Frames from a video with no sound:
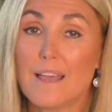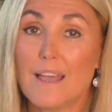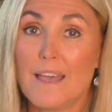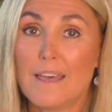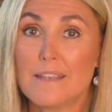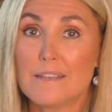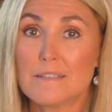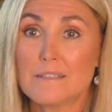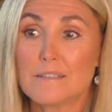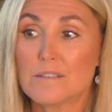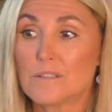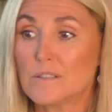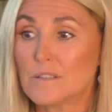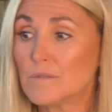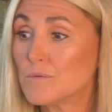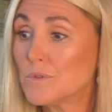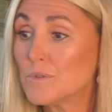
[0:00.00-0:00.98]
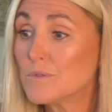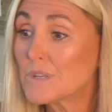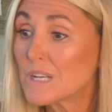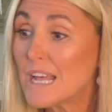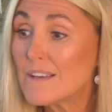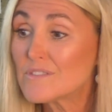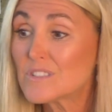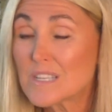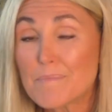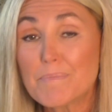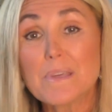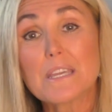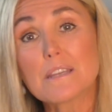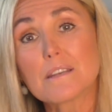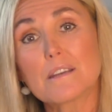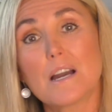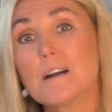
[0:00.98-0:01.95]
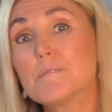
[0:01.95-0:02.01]
and you, you can have something
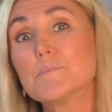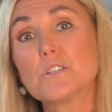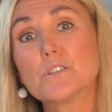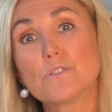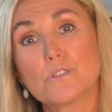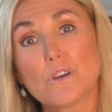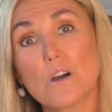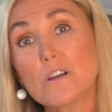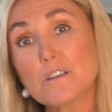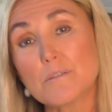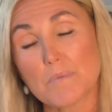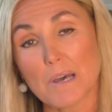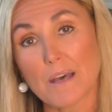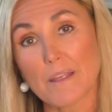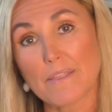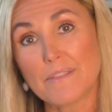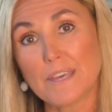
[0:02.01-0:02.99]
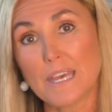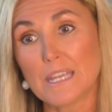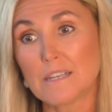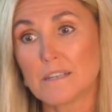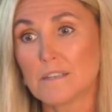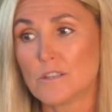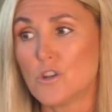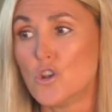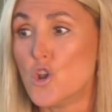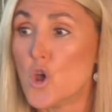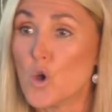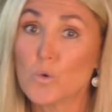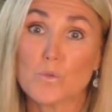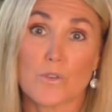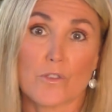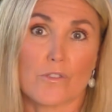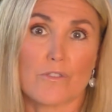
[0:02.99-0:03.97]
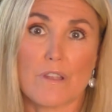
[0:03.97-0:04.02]
in common to talk about that
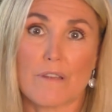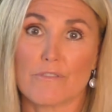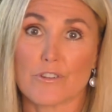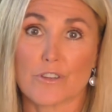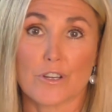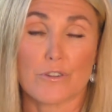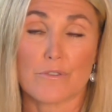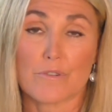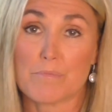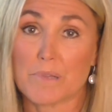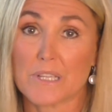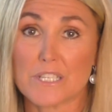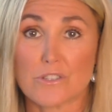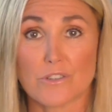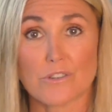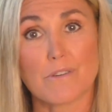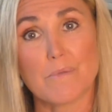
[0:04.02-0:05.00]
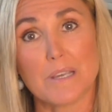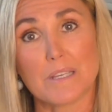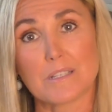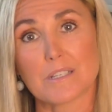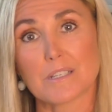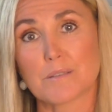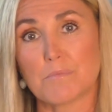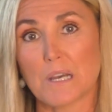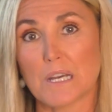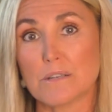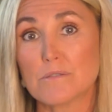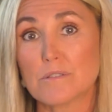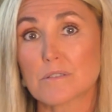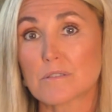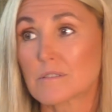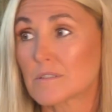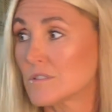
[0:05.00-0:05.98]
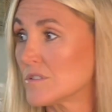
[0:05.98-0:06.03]
knows they're never going to replace your amazing
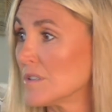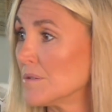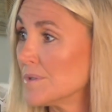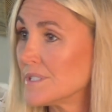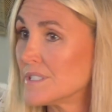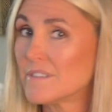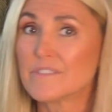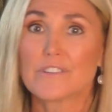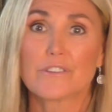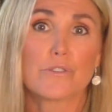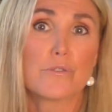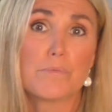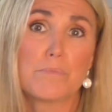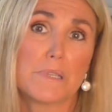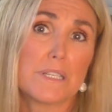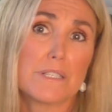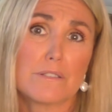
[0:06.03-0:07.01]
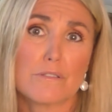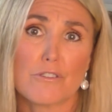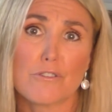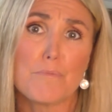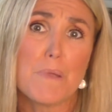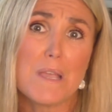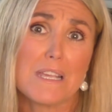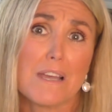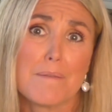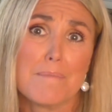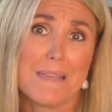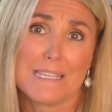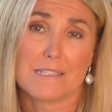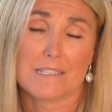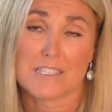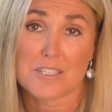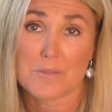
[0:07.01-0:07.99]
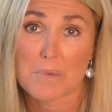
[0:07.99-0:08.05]
spouse because no one's ever going to replace their
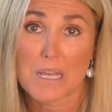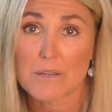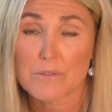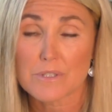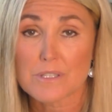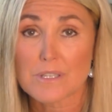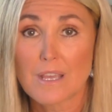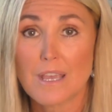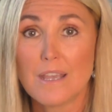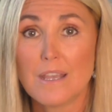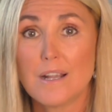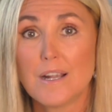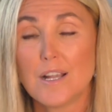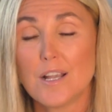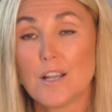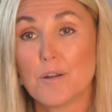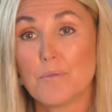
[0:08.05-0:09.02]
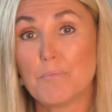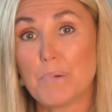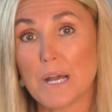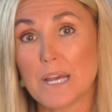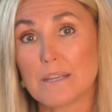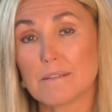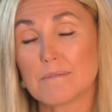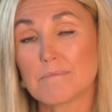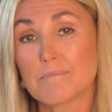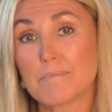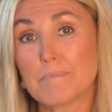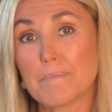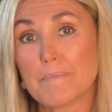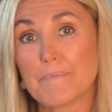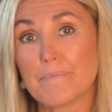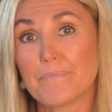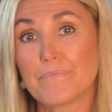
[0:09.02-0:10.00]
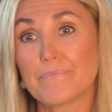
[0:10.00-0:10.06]
amazing spouse. But
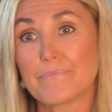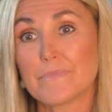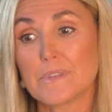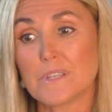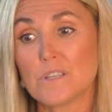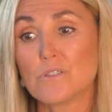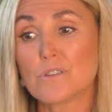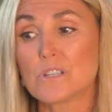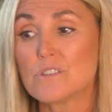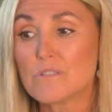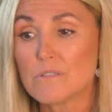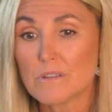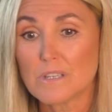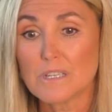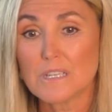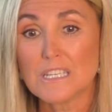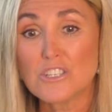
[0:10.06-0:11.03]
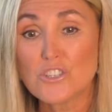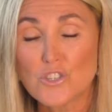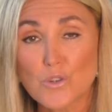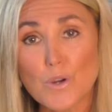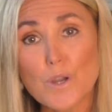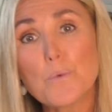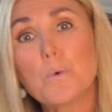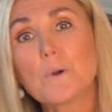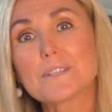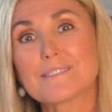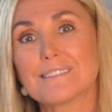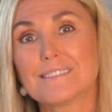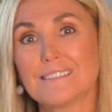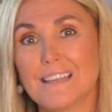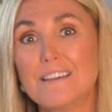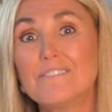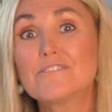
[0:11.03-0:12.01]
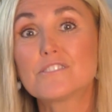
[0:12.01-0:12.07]
you can enjoy what's
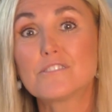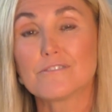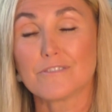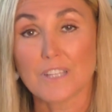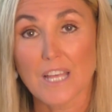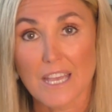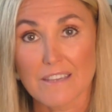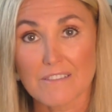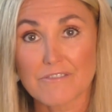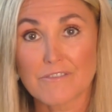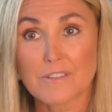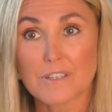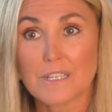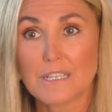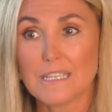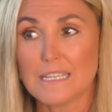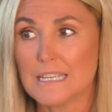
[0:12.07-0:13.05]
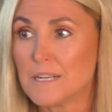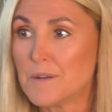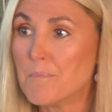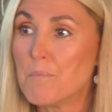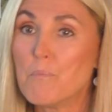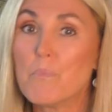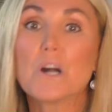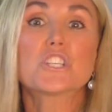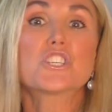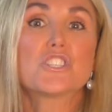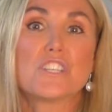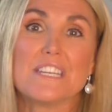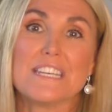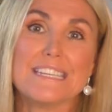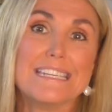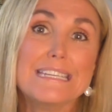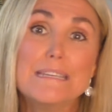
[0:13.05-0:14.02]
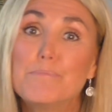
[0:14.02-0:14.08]
left of life in a much
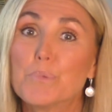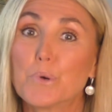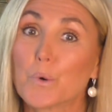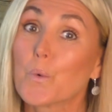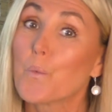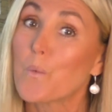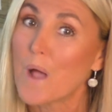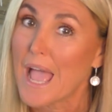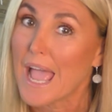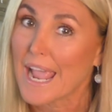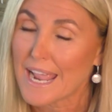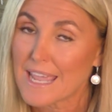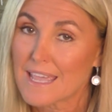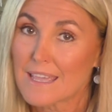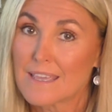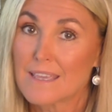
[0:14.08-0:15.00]
deeper way